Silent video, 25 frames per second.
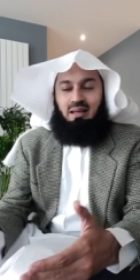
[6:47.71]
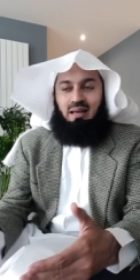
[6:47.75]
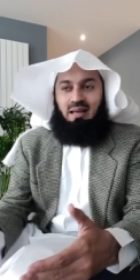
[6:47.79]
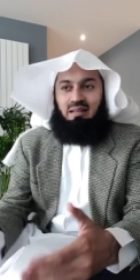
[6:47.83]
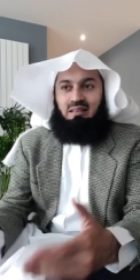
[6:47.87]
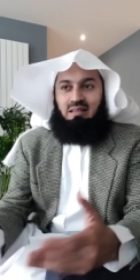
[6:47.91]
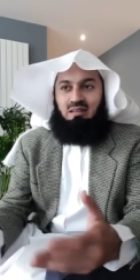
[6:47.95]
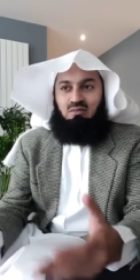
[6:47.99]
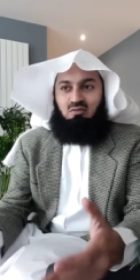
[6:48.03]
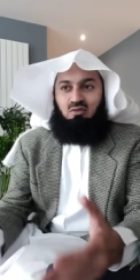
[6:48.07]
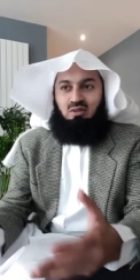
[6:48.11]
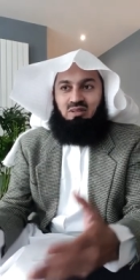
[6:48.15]

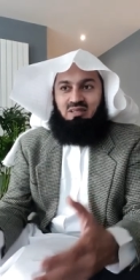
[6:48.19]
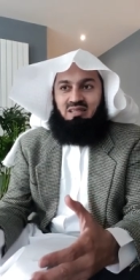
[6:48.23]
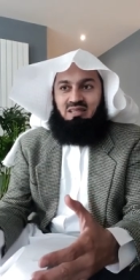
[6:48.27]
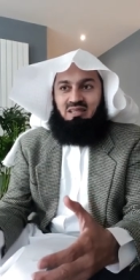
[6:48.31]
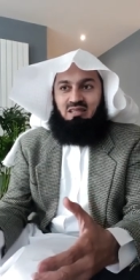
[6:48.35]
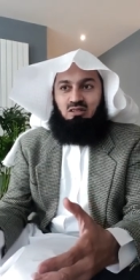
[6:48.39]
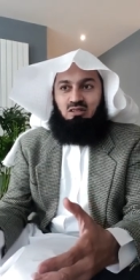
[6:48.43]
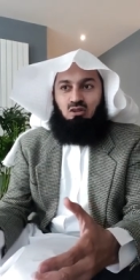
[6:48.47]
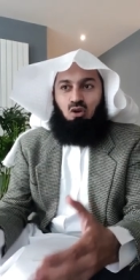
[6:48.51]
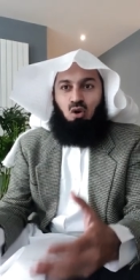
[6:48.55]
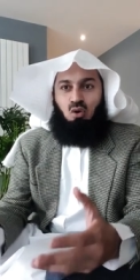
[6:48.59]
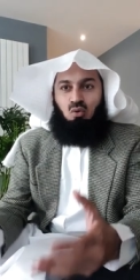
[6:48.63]
and they've written
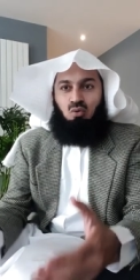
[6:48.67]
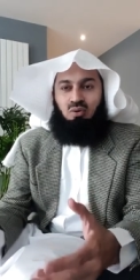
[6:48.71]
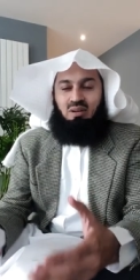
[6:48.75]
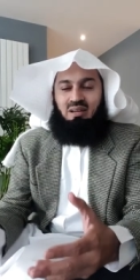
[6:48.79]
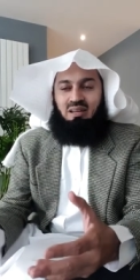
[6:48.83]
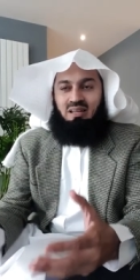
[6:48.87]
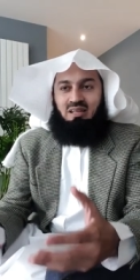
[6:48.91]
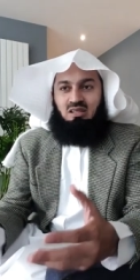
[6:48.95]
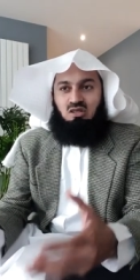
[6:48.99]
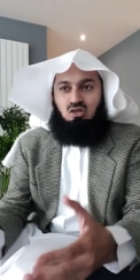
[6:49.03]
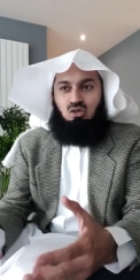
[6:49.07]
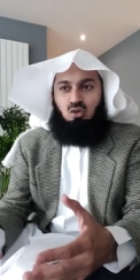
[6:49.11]
it
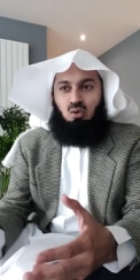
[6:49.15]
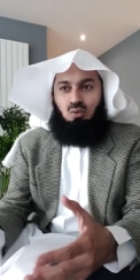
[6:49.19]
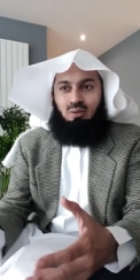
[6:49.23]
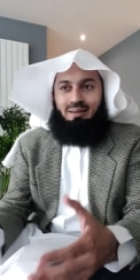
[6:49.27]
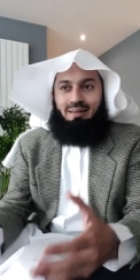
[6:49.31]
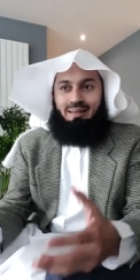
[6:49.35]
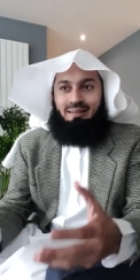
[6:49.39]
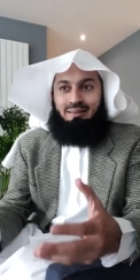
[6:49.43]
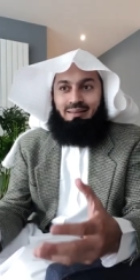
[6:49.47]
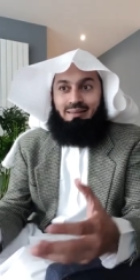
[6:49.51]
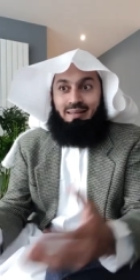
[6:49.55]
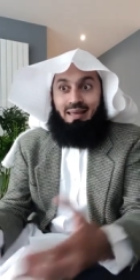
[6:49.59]
only and
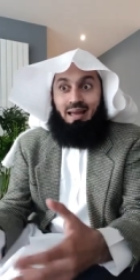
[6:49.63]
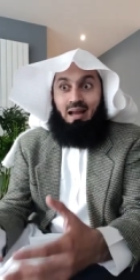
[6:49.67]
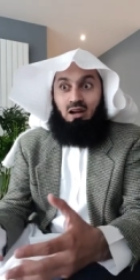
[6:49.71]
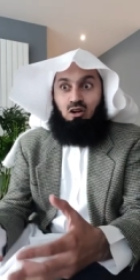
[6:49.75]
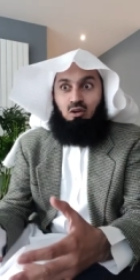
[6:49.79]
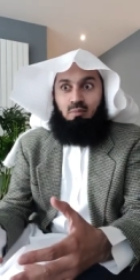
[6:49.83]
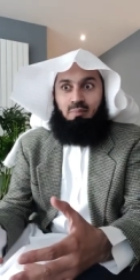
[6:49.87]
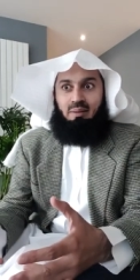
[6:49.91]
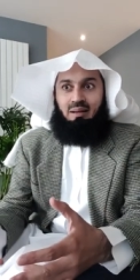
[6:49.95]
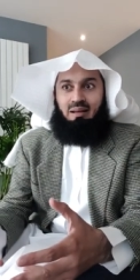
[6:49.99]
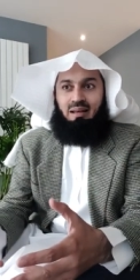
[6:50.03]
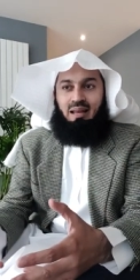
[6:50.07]
solely in the
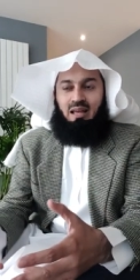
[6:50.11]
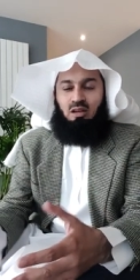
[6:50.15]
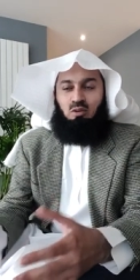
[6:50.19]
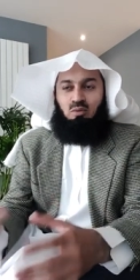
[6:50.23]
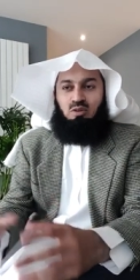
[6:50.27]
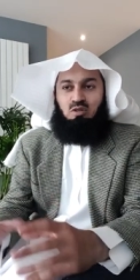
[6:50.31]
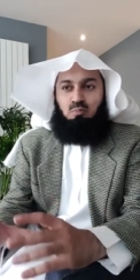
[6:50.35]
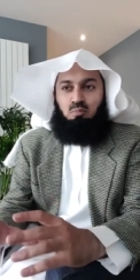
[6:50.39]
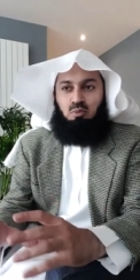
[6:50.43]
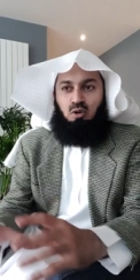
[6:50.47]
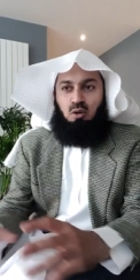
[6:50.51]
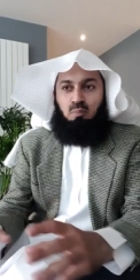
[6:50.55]
Arabic
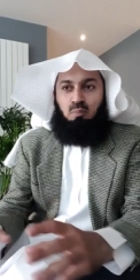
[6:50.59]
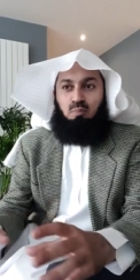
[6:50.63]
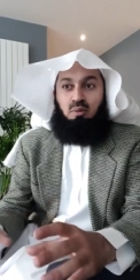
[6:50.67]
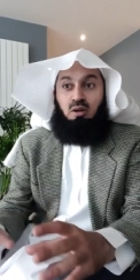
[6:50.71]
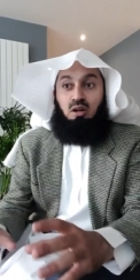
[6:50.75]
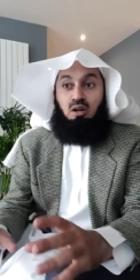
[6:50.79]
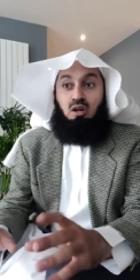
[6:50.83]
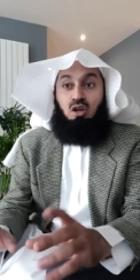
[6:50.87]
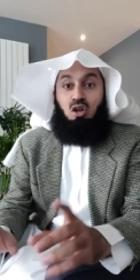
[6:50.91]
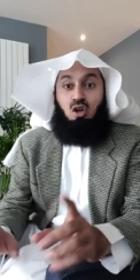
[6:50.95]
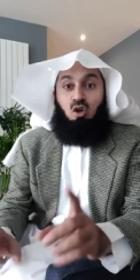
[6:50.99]
language proper